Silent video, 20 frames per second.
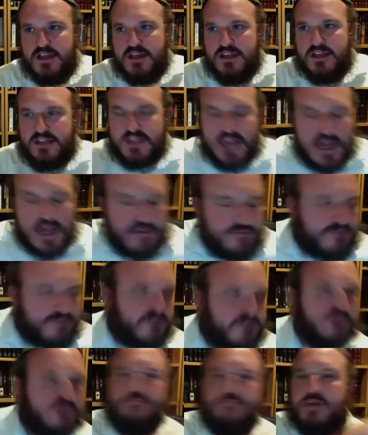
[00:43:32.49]

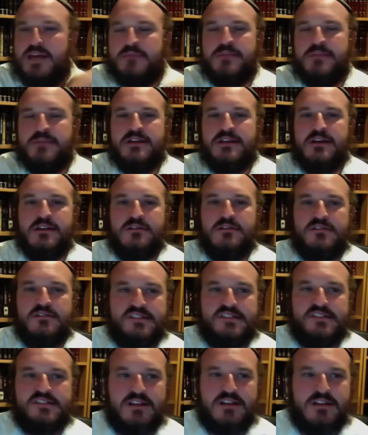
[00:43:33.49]
Yafkun Beimin
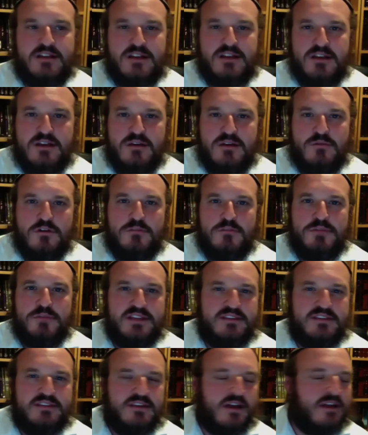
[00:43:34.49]
Galusa, will be
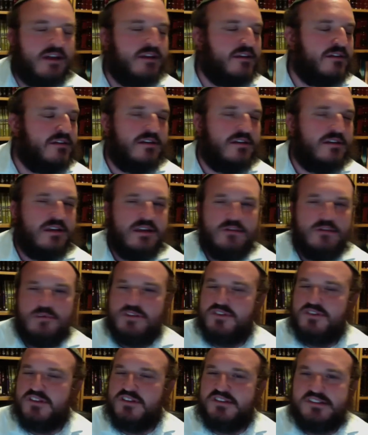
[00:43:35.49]
done
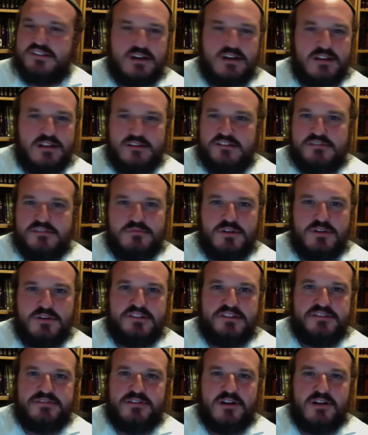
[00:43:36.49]
with this Galus
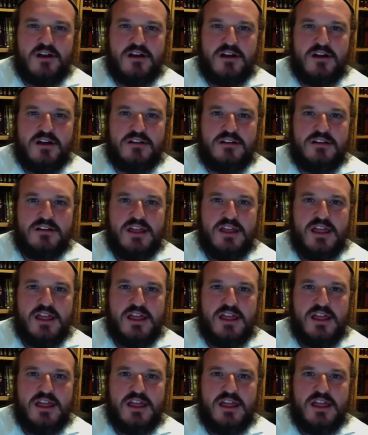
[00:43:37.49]
once for all.